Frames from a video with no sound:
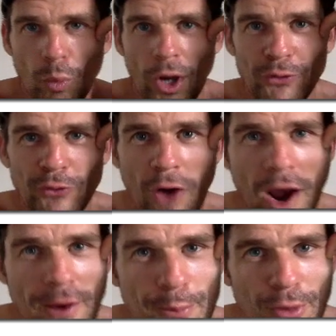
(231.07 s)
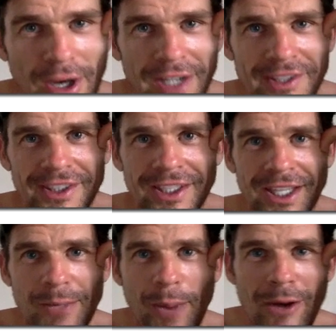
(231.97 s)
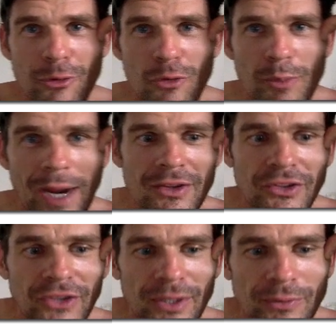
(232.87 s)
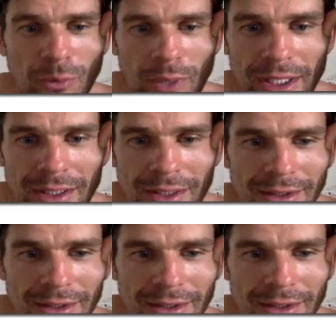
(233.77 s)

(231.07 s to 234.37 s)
one oh five brakes in Paris Roubaix this year for the win.